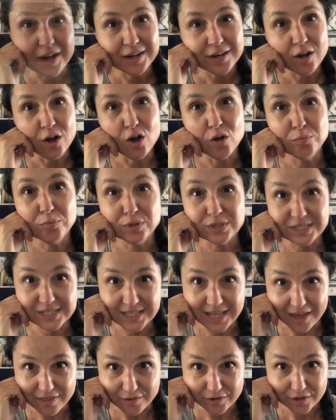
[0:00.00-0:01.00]
it all put
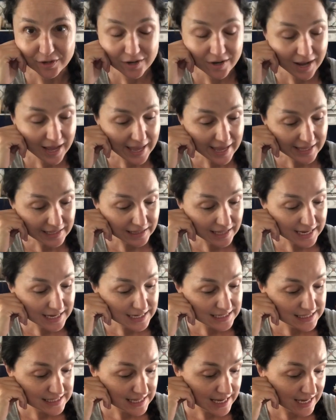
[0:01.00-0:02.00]
together, and like
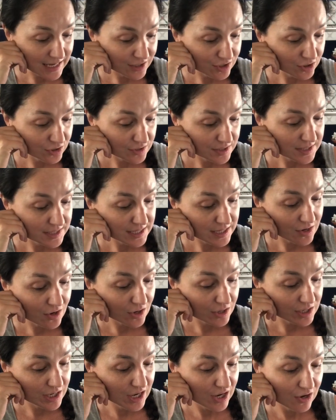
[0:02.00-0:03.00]
I said, you'll see
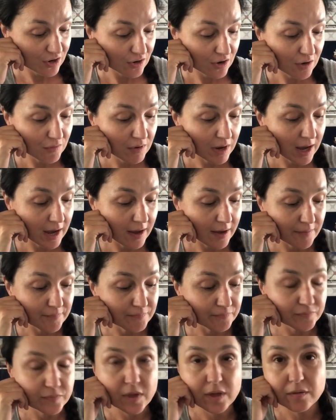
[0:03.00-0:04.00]
on here
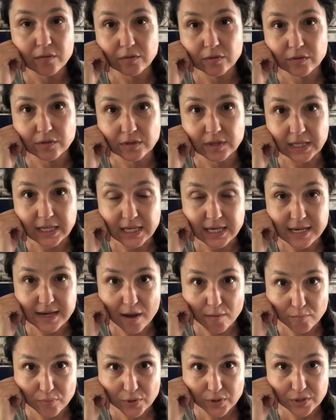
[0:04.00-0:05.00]
the
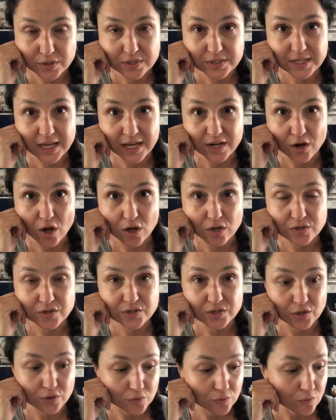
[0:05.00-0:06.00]
numbers and
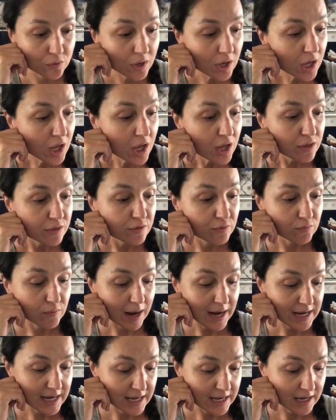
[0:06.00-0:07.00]
also the
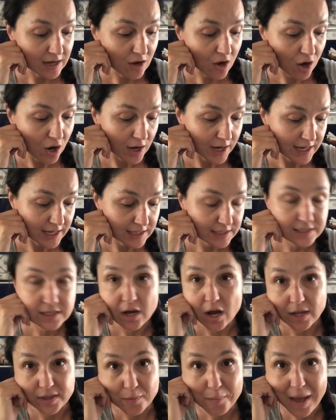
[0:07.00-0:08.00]
writing on it
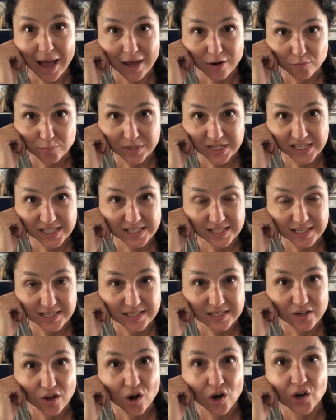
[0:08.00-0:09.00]
on the pattern
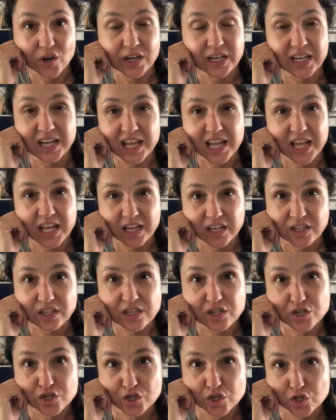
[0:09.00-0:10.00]
pieces are in
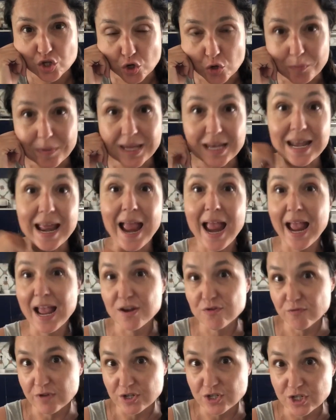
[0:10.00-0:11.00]
English, German,
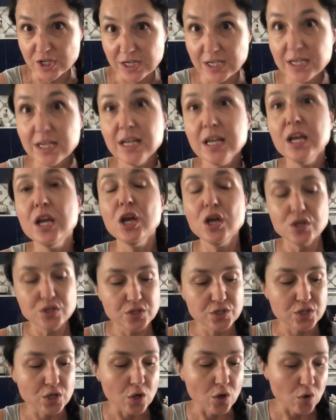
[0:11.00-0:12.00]
and Russian.
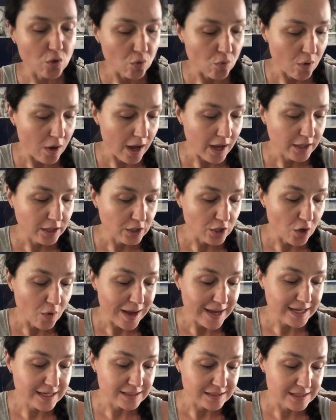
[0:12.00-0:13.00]
So, you know,
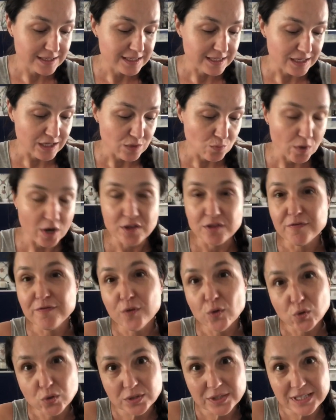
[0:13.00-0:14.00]
I can see where the
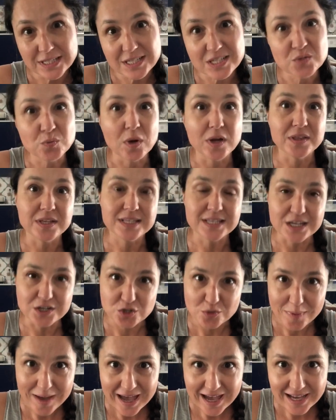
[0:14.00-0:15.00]
fold is, where the
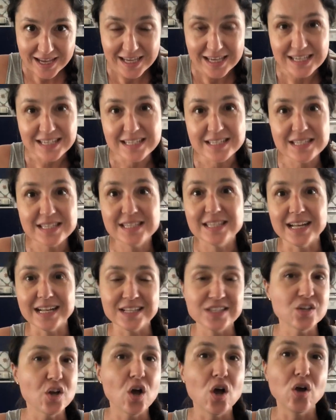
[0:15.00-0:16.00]
center back is,
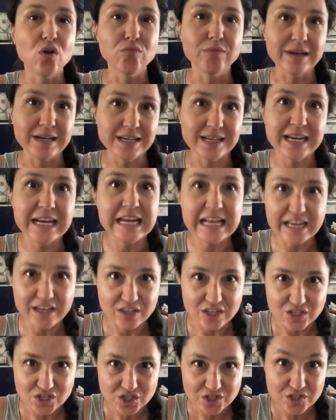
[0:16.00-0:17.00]
that's all written in
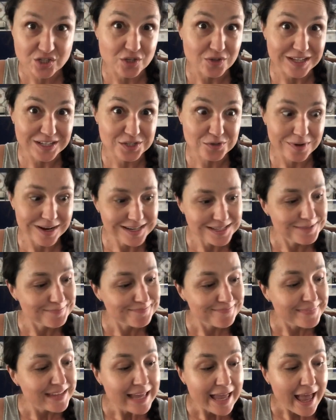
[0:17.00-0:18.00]
English, so that's great.
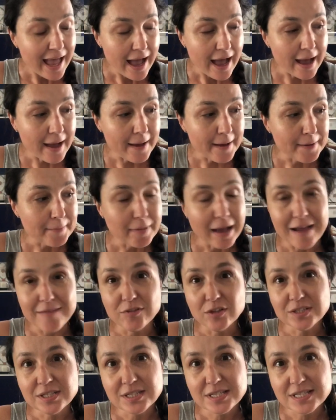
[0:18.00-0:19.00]

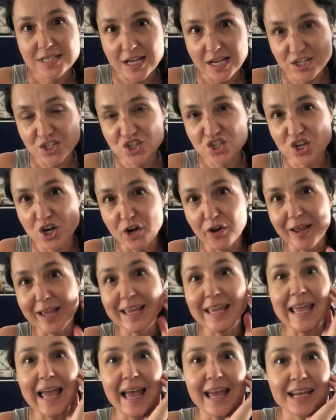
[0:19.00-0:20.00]
I've looked at the size chart
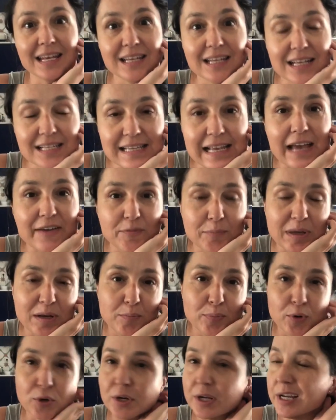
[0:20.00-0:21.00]
again because I haven't
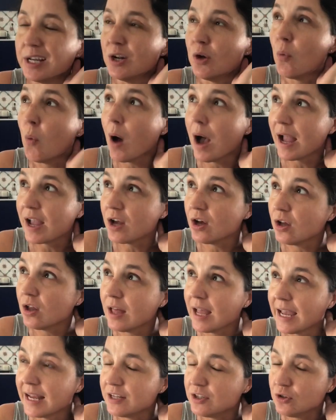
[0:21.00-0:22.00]
made Burda in a
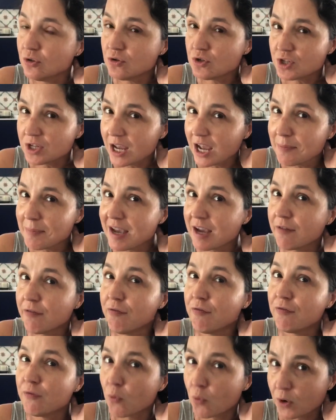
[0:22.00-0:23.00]
while, and usually I make a
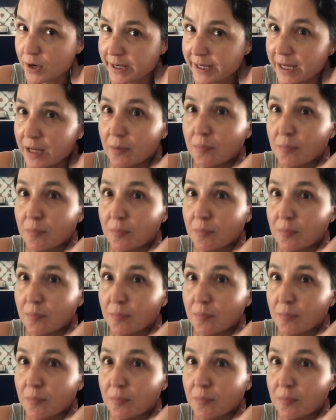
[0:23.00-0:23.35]
40,